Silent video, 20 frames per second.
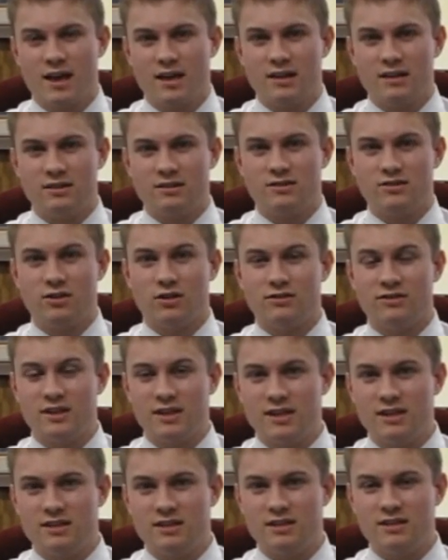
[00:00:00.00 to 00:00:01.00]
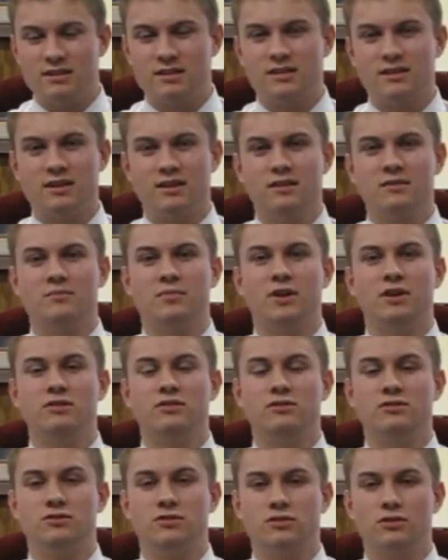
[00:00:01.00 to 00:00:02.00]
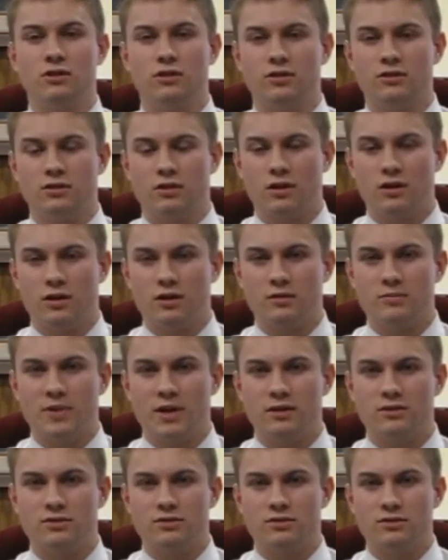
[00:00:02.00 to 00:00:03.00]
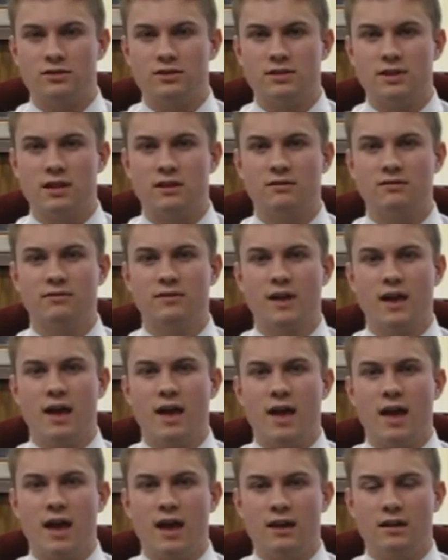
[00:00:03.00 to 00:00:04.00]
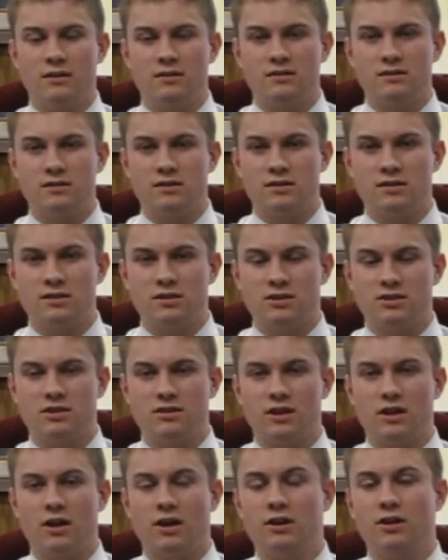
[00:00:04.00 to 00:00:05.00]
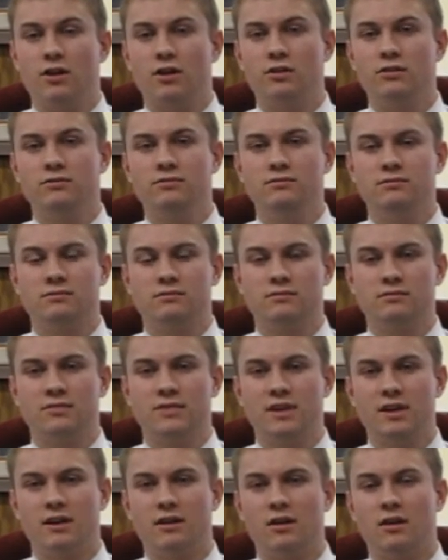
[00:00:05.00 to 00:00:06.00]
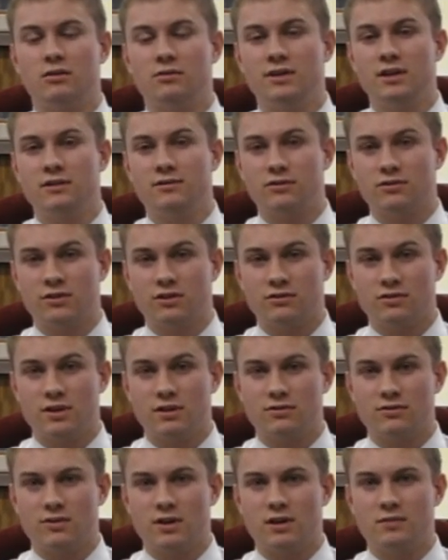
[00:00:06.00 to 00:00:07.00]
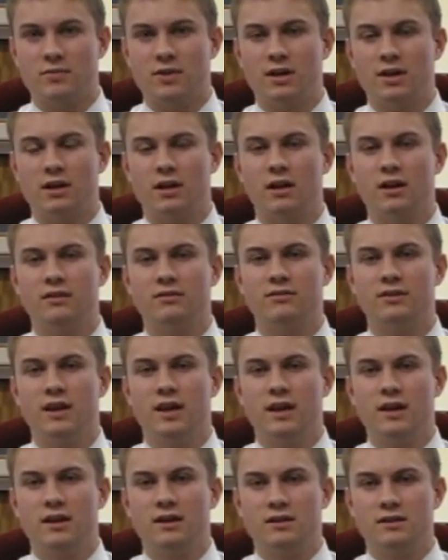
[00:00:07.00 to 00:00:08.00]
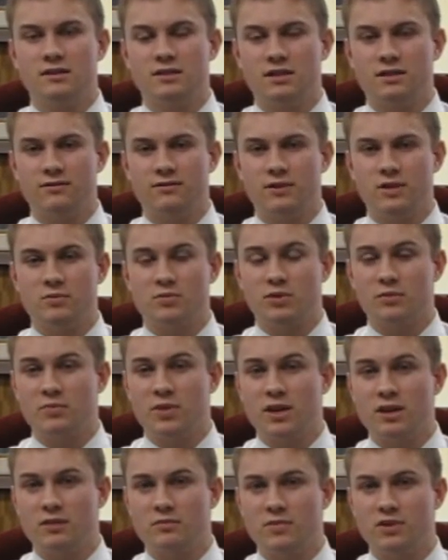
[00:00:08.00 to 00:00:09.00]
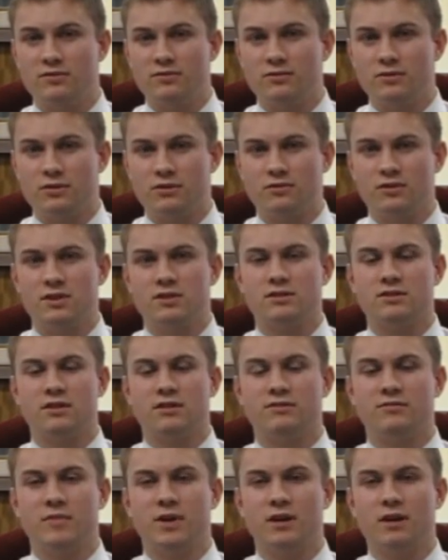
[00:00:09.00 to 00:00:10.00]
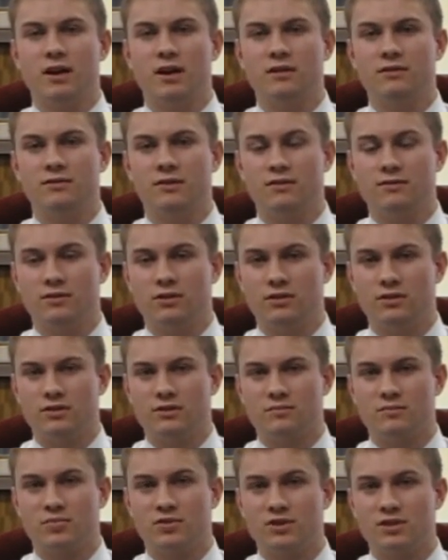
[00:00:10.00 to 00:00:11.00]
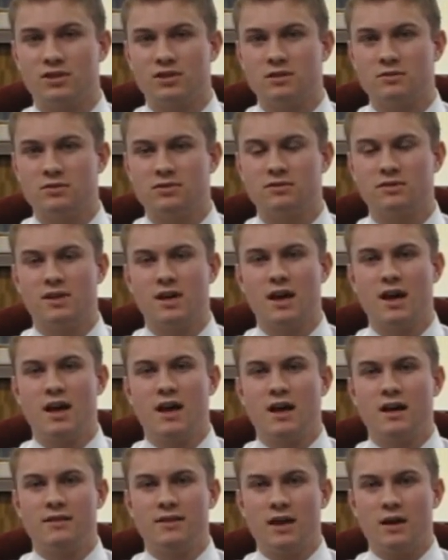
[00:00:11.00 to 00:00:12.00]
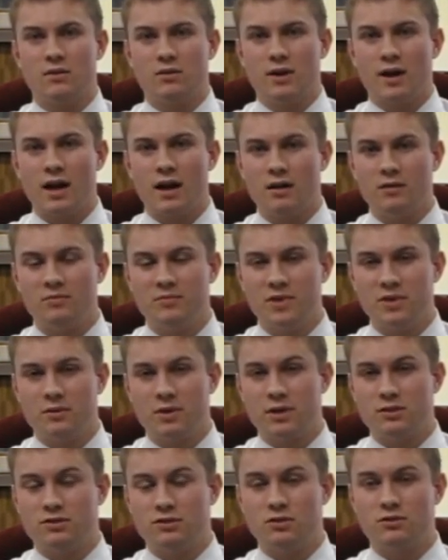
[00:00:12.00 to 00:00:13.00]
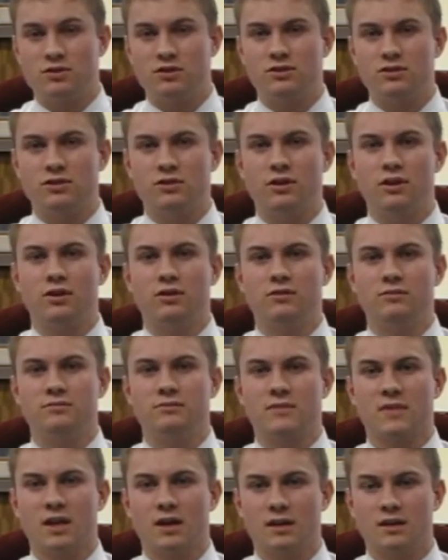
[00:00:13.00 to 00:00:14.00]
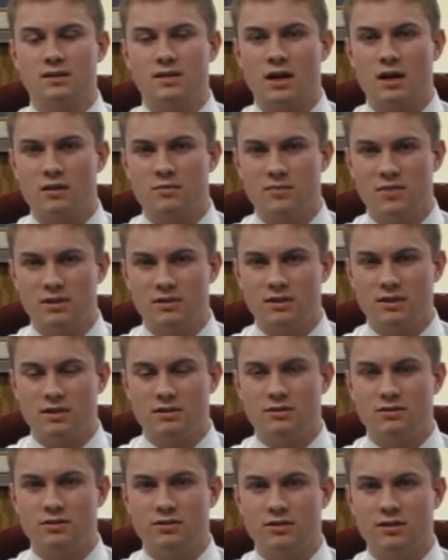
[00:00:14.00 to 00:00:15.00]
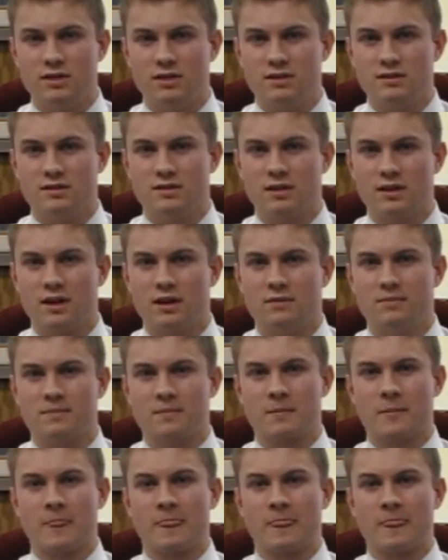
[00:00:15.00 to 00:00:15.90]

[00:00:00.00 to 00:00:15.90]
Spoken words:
It's not the easiest thing, but you do learn a lot about yourself, and it's a decision that I know that I will never regret throughout my life. It has definitely prepared me for the rest of my life. I've learned principles that will help me when I do return home and help me in the eternities to come.